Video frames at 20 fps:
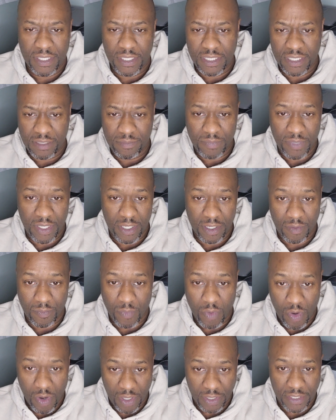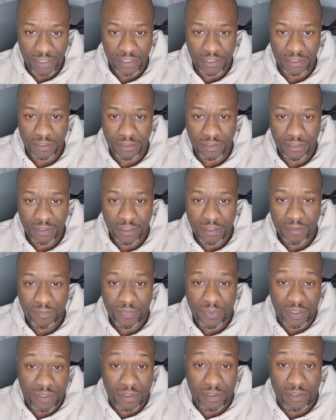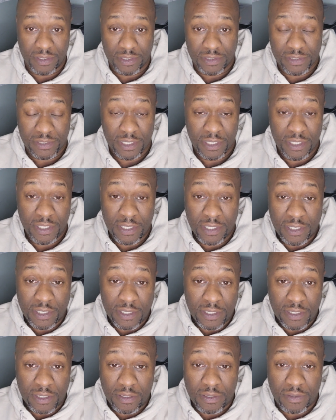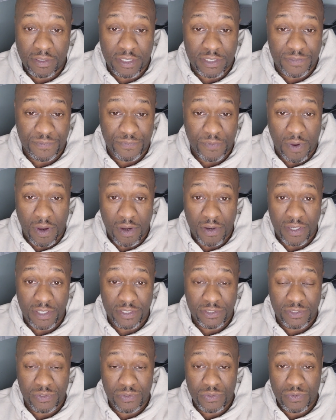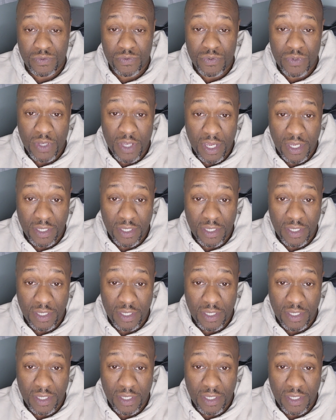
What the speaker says: email marketing, because as far as you